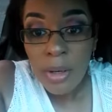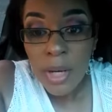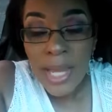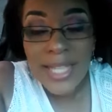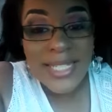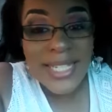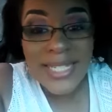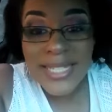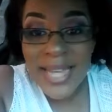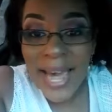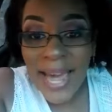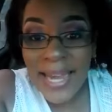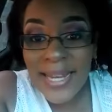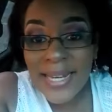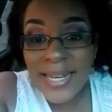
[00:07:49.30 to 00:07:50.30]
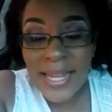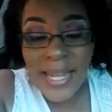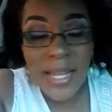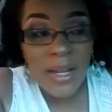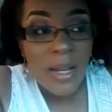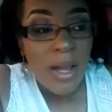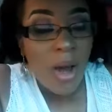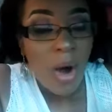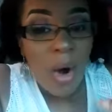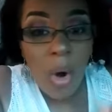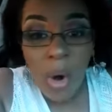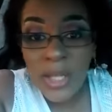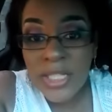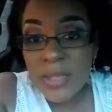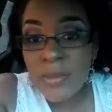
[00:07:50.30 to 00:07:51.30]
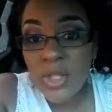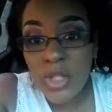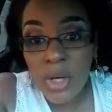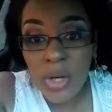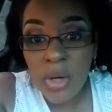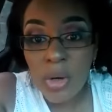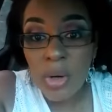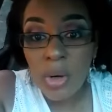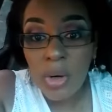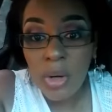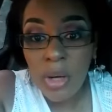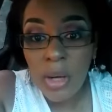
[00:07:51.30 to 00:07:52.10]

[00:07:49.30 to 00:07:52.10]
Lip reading: It's a tight-knit, awesome circle.